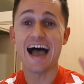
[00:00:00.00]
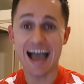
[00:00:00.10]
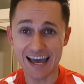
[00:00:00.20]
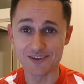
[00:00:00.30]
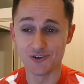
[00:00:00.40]

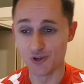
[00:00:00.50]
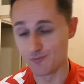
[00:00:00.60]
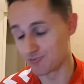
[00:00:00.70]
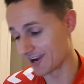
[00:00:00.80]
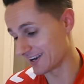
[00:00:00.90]
at
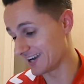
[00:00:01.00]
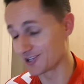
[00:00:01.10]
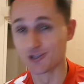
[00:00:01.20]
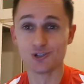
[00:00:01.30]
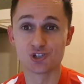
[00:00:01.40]
Newbury, and I had a
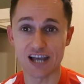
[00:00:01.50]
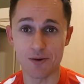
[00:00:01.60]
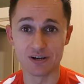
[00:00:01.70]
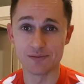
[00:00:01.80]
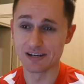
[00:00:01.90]
good
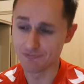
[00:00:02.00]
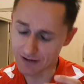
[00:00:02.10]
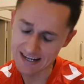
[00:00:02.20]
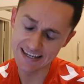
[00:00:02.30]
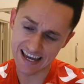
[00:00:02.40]
chat with him, and he
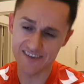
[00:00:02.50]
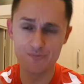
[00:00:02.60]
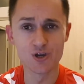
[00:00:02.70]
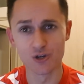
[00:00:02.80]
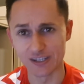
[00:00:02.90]
really gave
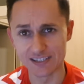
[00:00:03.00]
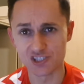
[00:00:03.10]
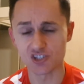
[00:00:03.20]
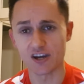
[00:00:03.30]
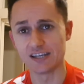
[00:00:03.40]
me a good
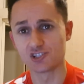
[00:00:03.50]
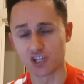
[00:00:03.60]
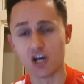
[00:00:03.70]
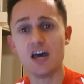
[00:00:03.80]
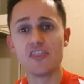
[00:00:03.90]
insight
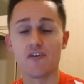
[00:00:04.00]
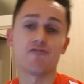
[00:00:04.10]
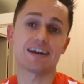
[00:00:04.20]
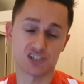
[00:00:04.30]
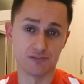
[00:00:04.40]
into the
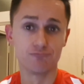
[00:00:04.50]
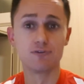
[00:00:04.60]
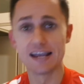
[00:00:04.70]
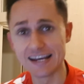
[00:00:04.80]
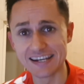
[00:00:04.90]
fact she
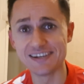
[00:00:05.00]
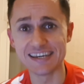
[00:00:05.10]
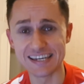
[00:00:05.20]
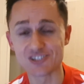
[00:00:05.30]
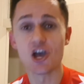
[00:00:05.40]
really
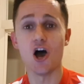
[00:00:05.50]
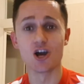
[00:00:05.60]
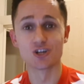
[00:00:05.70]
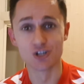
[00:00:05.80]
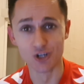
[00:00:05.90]
needs
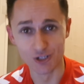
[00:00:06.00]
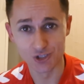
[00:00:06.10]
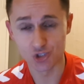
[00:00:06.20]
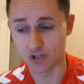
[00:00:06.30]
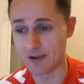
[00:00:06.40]
a
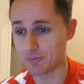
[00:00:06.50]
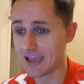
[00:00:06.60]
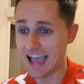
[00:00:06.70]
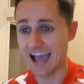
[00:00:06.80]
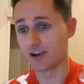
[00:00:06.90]
good trip.
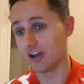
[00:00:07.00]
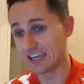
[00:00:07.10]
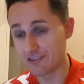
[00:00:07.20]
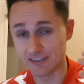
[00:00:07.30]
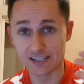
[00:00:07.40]
And
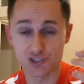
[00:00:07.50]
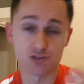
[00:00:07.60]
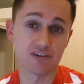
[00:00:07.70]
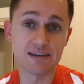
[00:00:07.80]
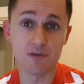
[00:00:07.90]
he thinks
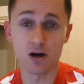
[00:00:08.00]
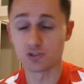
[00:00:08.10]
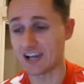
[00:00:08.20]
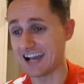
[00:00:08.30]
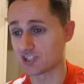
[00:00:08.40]
3
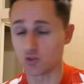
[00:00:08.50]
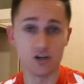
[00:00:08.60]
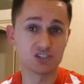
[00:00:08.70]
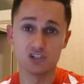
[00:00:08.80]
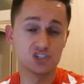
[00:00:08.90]
miles at
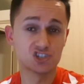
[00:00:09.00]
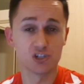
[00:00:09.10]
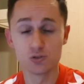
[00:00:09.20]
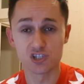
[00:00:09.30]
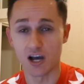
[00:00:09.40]
Ascot is going to
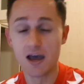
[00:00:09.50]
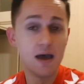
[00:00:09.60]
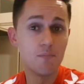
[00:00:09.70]
suit her